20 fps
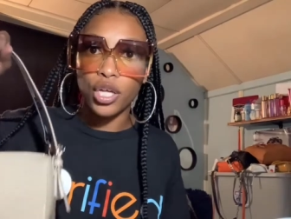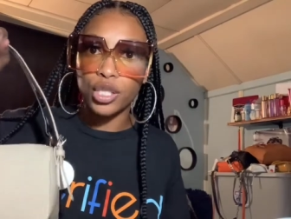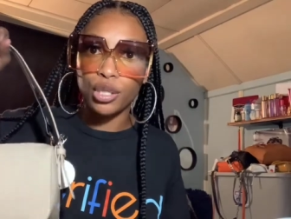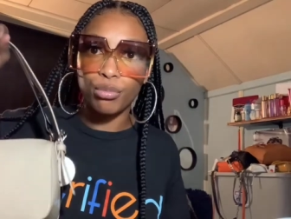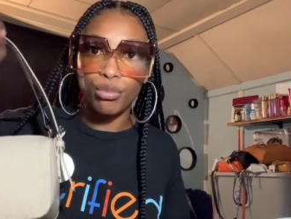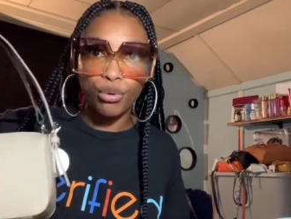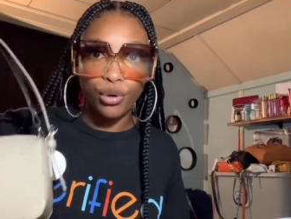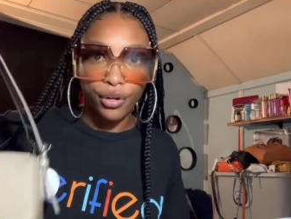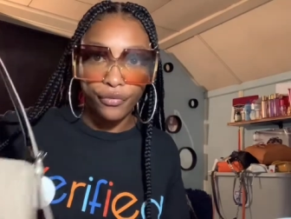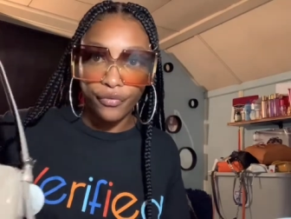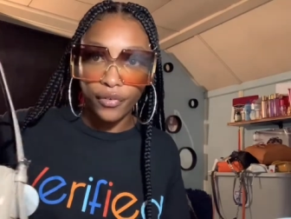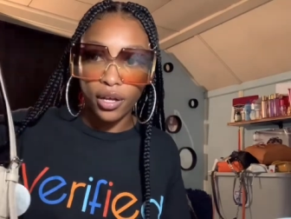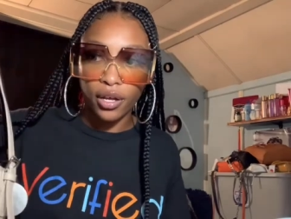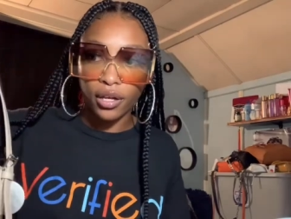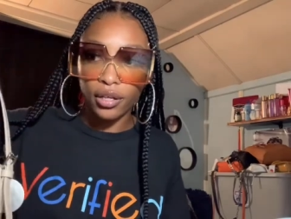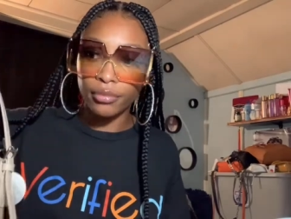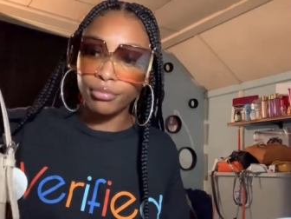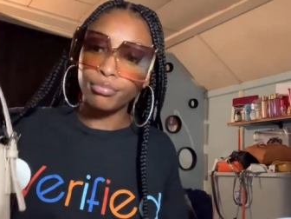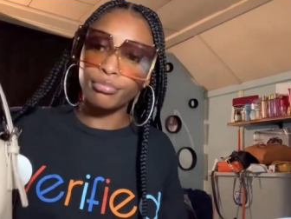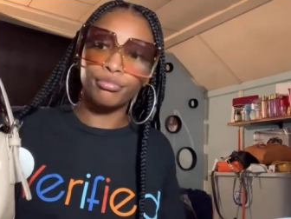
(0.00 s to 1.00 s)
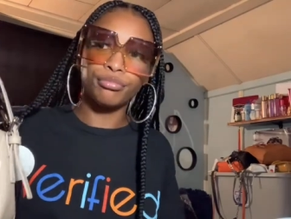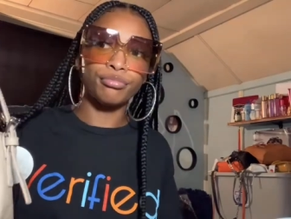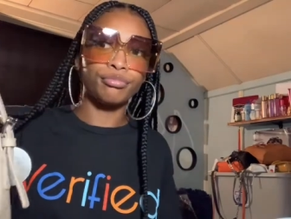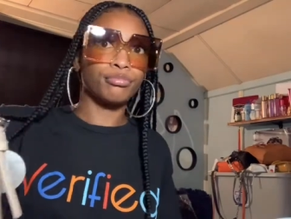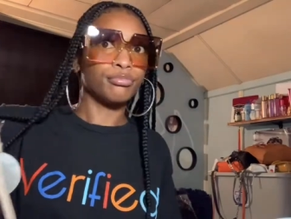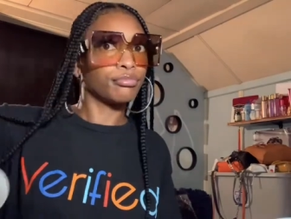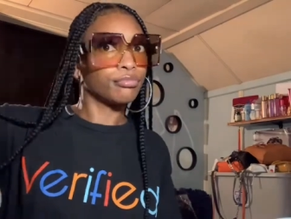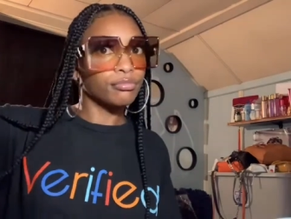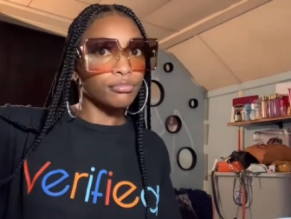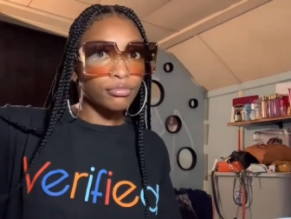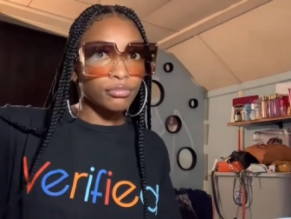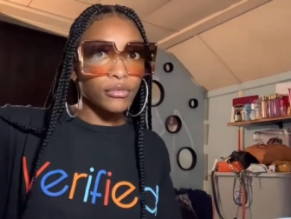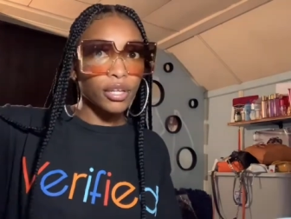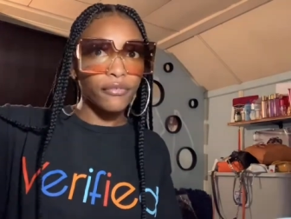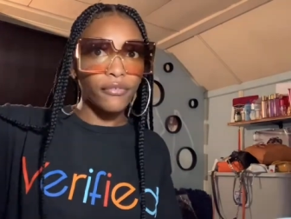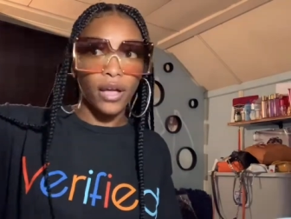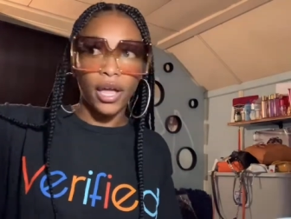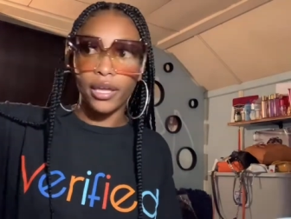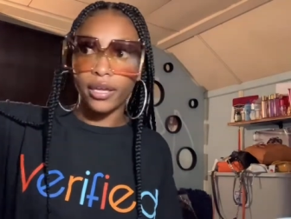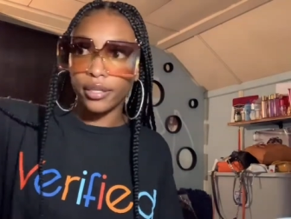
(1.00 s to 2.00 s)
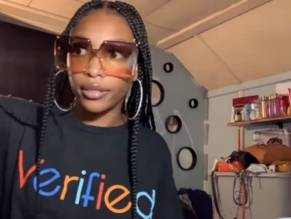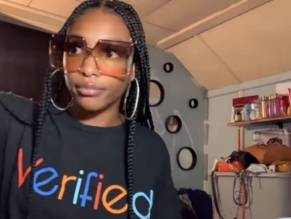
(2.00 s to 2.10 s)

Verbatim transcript: bought it for her. Fire.